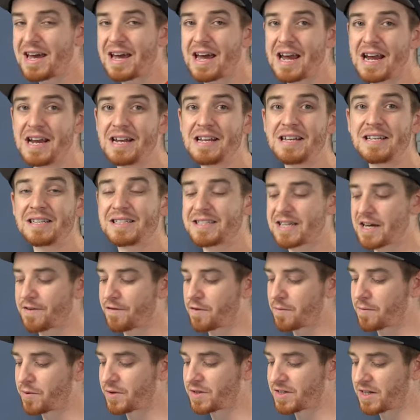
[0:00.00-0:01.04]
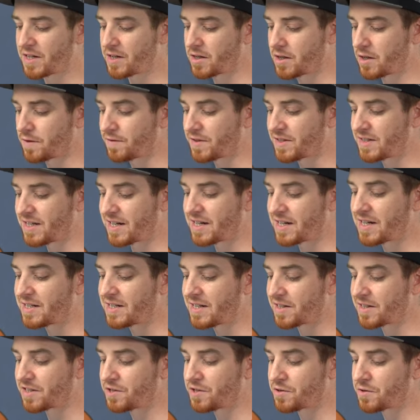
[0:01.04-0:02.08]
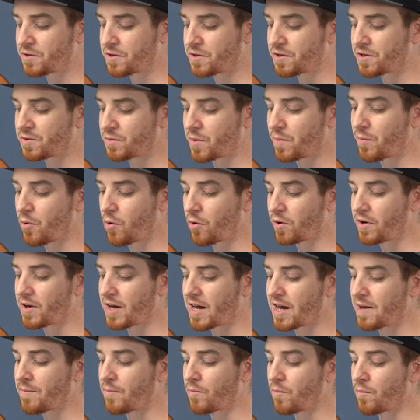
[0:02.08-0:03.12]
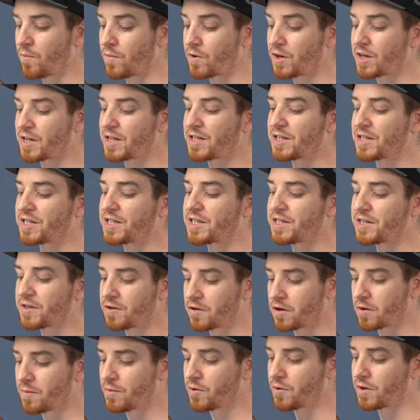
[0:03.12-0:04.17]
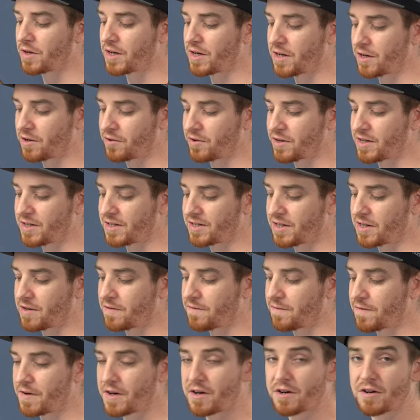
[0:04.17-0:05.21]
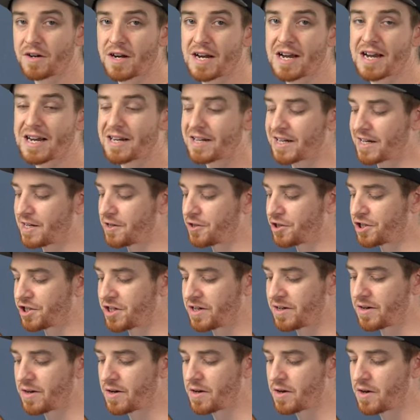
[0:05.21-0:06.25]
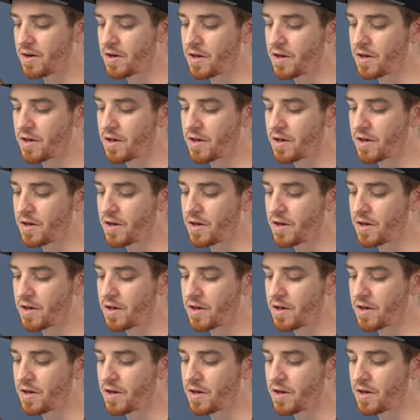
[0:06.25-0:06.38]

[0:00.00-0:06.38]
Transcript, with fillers: 87% of standing desk users reported a considerable increase in vigor and energy